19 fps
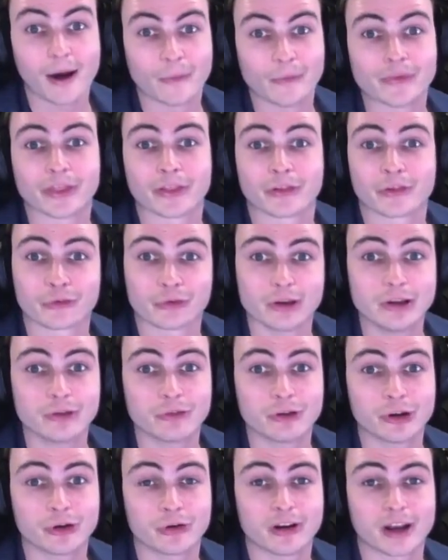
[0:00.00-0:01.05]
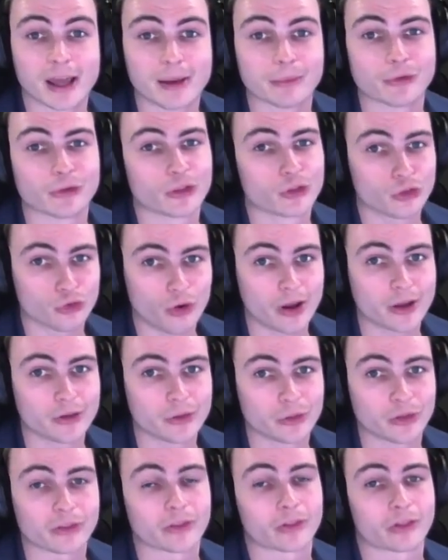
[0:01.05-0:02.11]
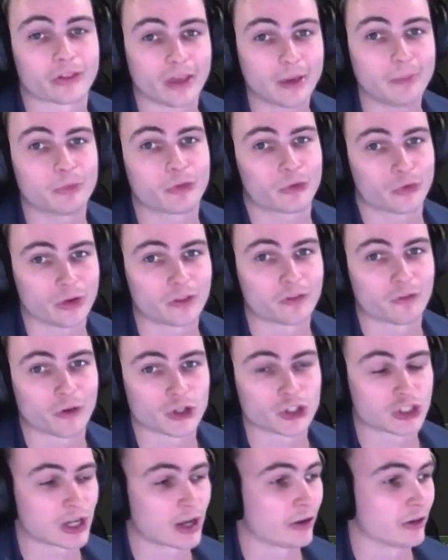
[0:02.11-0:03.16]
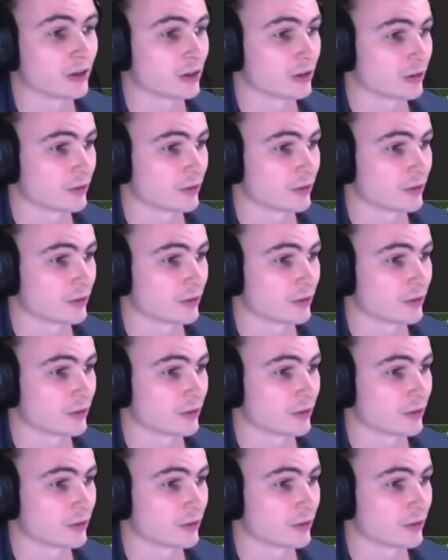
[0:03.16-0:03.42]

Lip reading: with the screen reader enabled, let's try using the same screen's functionality.